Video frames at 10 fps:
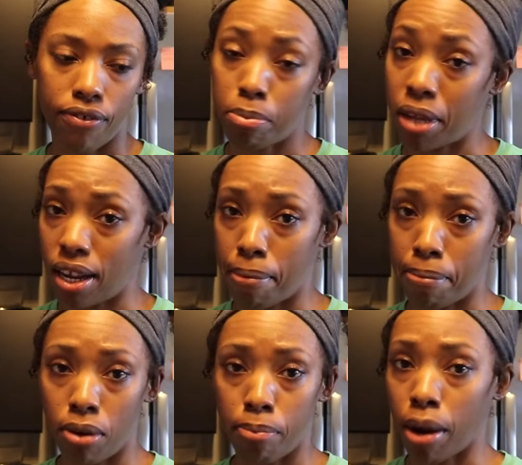you're planning on
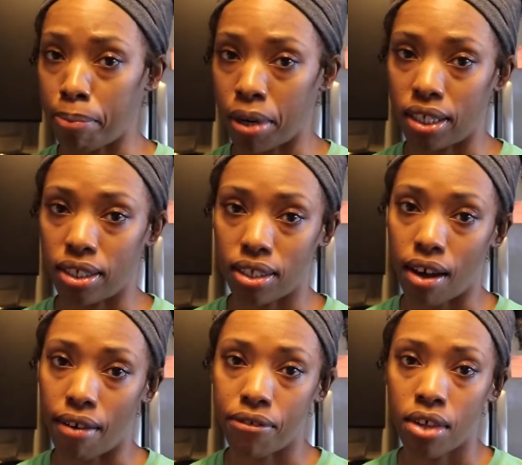meal prepping
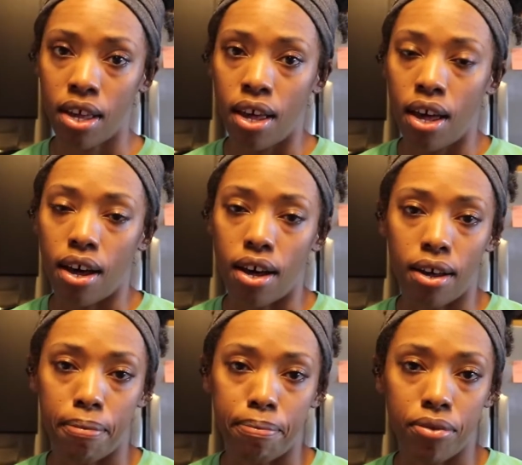stuff,
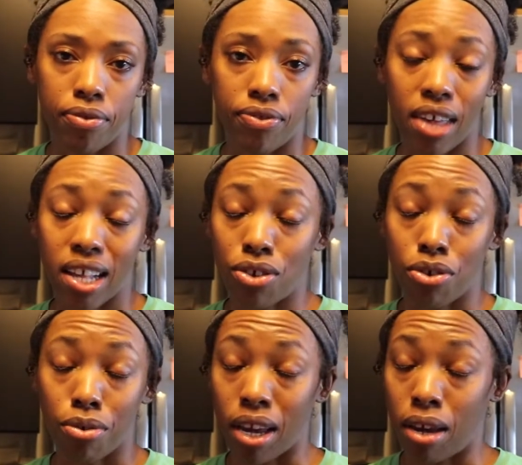that's a
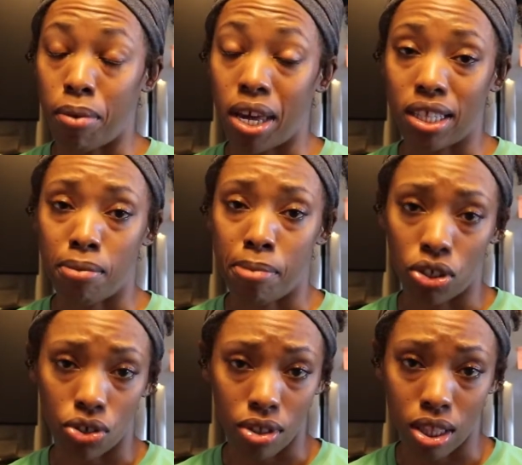great way to make
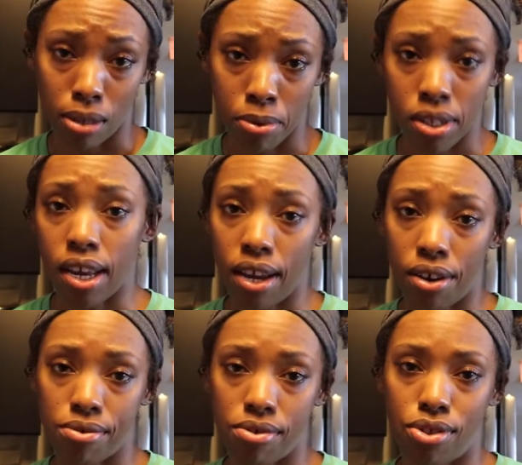sure that the
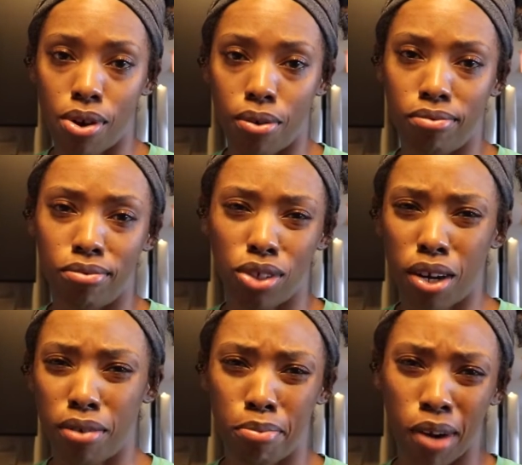potatoes don't
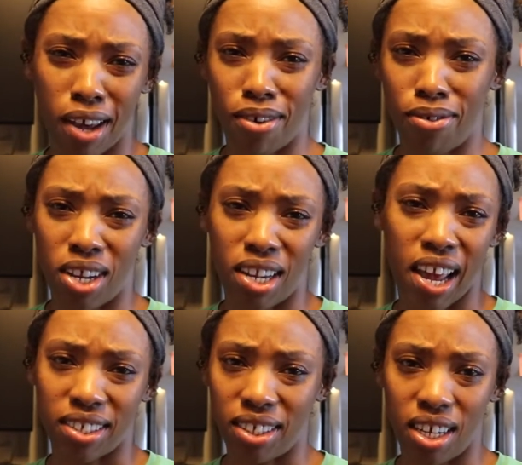turn brown and
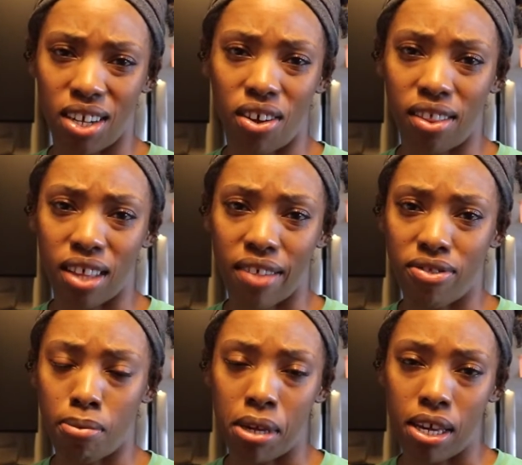nasty and all of that.
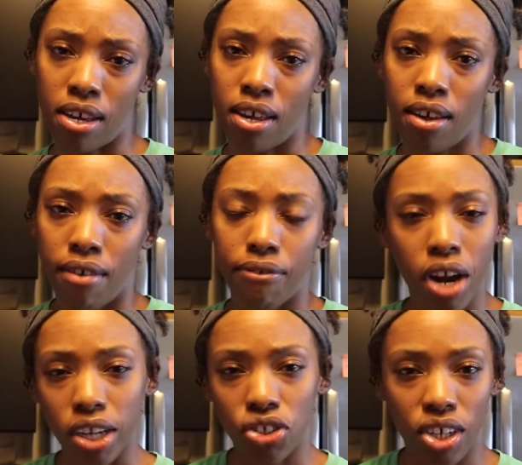They'll be
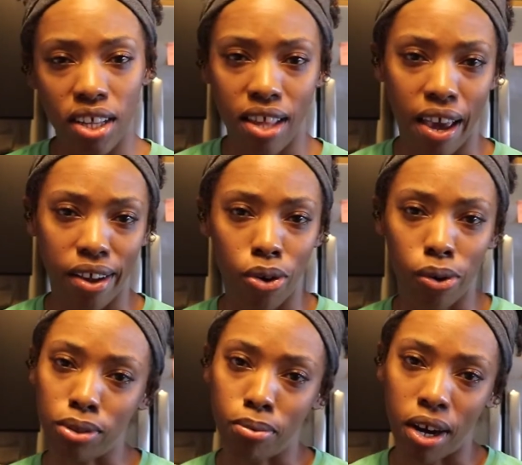fresh in that
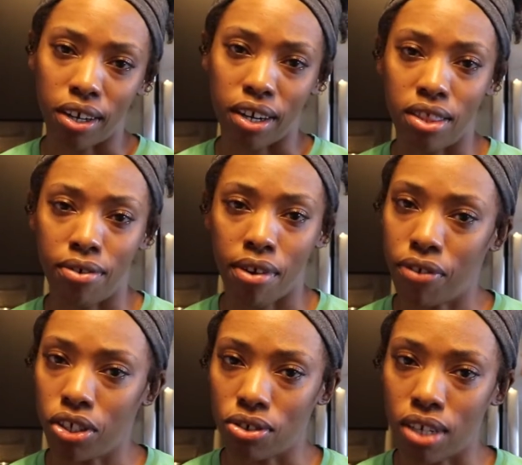cold water in the
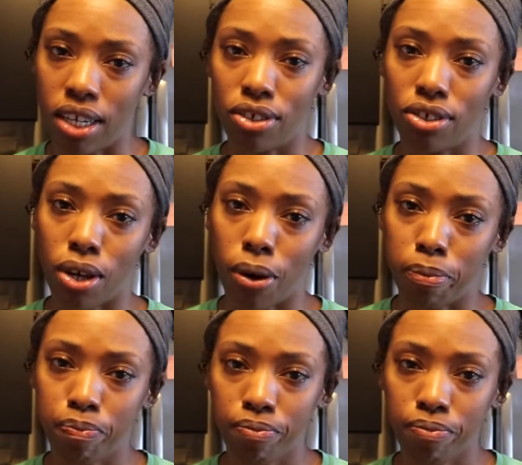refrigerator. So